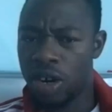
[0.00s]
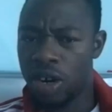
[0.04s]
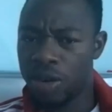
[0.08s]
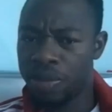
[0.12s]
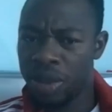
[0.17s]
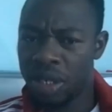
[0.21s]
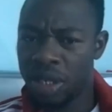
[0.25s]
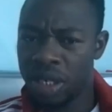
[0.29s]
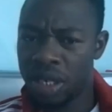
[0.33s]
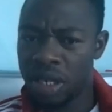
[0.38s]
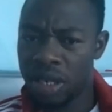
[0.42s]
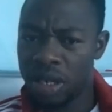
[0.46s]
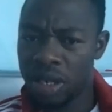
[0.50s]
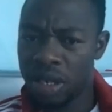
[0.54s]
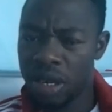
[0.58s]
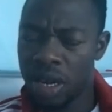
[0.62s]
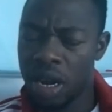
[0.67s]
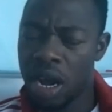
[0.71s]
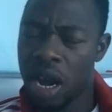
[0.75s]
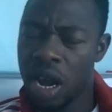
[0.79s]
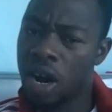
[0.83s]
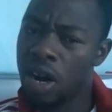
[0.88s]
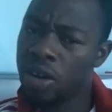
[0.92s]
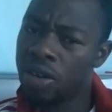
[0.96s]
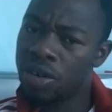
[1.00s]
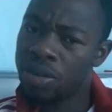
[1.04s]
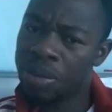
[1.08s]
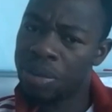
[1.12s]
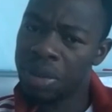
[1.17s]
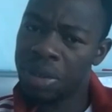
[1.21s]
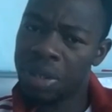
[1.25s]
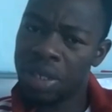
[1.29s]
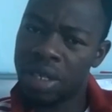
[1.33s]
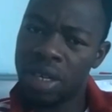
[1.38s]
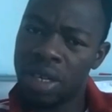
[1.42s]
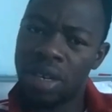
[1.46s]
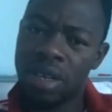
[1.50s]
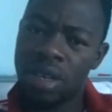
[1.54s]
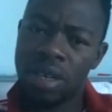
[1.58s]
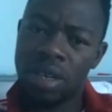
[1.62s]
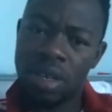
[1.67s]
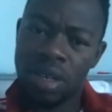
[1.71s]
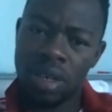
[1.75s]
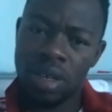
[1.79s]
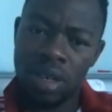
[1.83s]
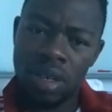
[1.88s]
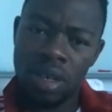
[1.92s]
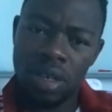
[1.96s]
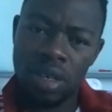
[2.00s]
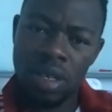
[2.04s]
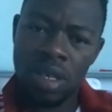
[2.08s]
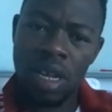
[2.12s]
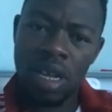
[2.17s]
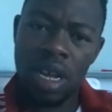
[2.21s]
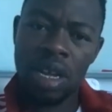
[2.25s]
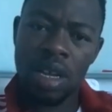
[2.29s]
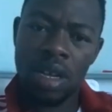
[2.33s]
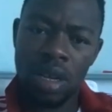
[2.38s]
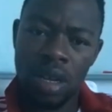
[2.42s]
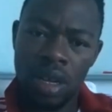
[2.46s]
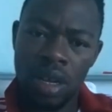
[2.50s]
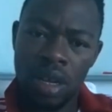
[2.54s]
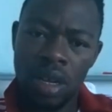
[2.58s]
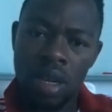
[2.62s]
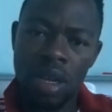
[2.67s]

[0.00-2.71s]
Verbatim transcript: hundred? A hundred percent. Totally. Tell me,